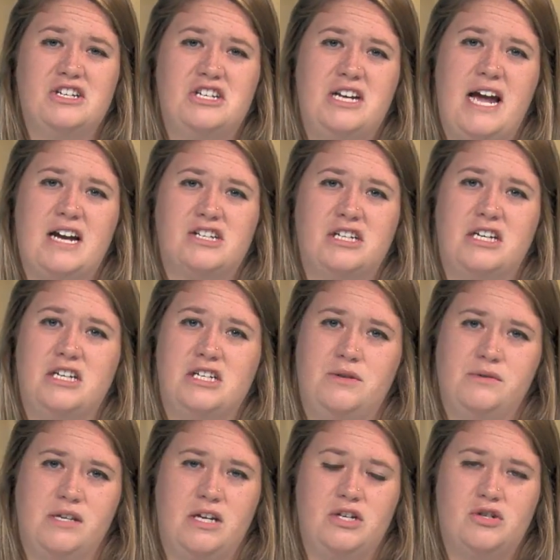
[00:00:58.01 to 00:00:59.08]
She actually she
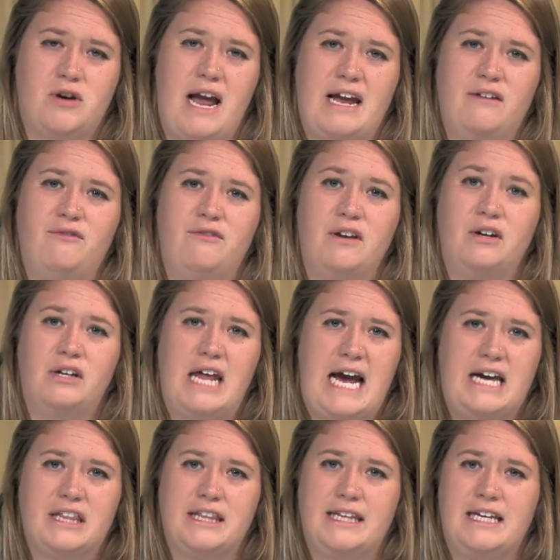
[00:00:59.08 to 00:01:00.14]
was a track and field
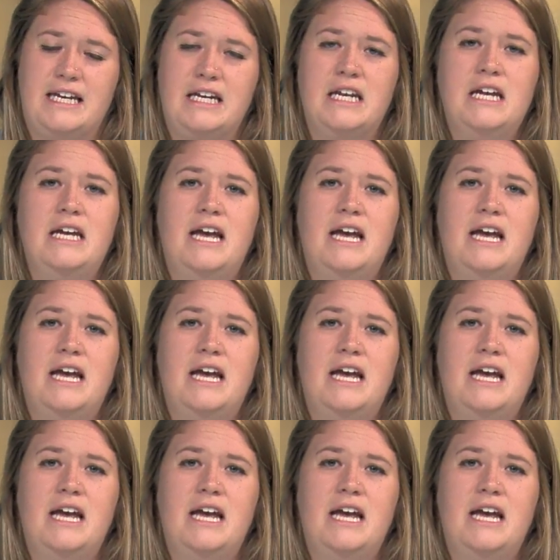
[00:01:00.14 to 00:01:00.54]
athlete